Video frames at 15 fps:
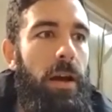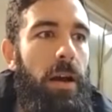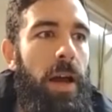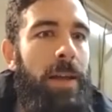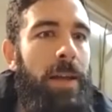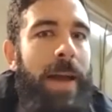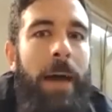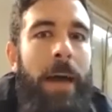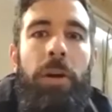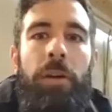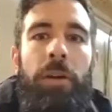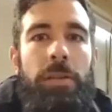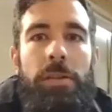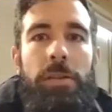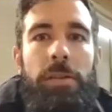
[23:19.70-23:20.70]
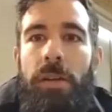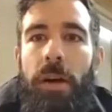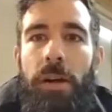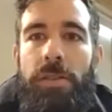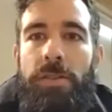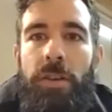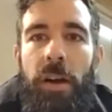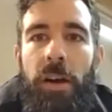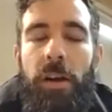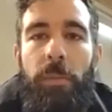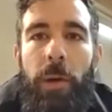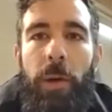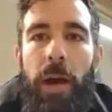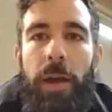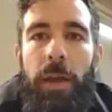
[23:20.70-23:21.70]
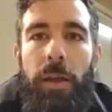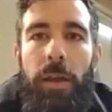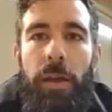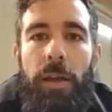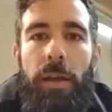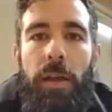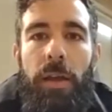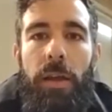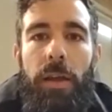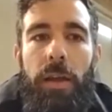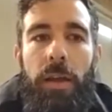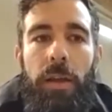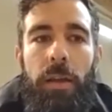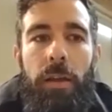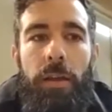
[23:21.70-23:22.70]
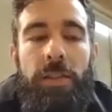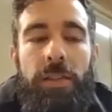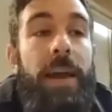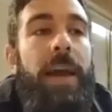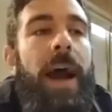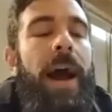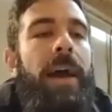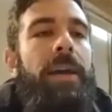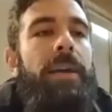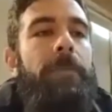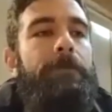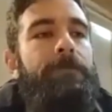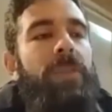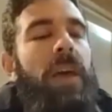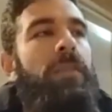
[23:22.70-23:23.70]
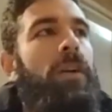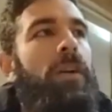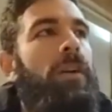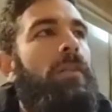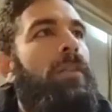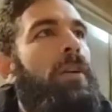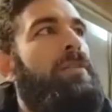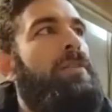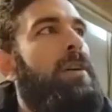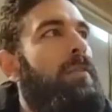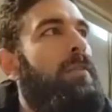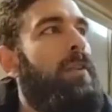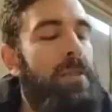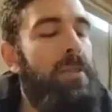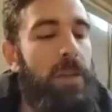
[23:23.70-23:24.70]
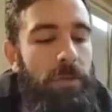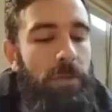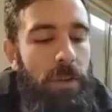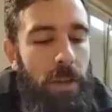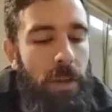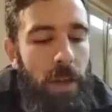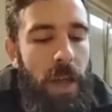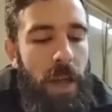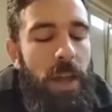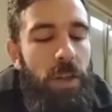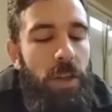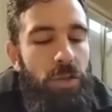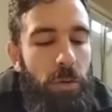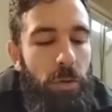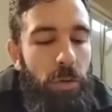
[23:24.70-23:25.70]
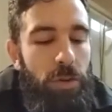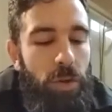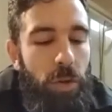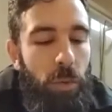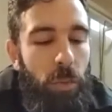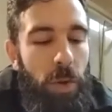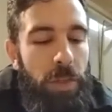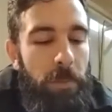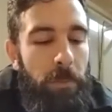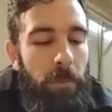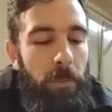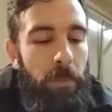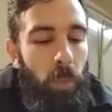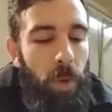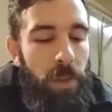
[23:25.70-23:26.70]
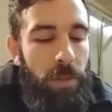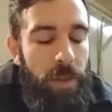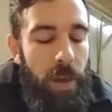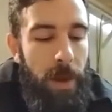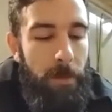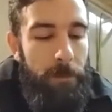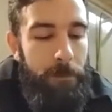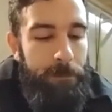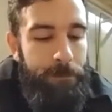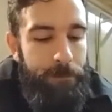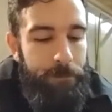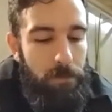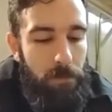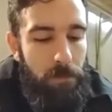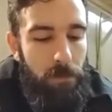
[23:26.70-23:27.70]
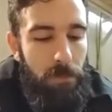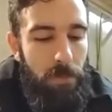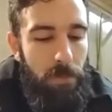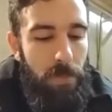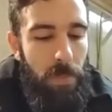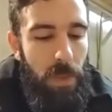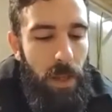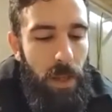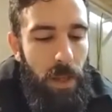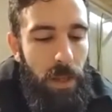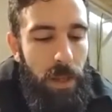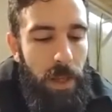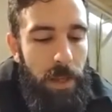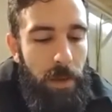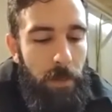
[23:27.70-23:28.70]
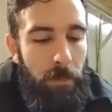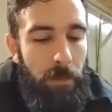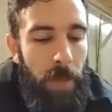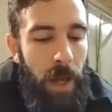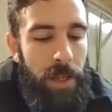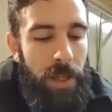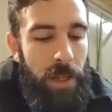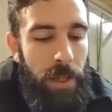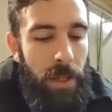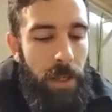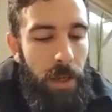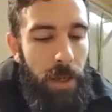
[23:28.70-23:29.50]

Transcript: enamored and starstruck by because I, I there there's a there's an so so with with um like money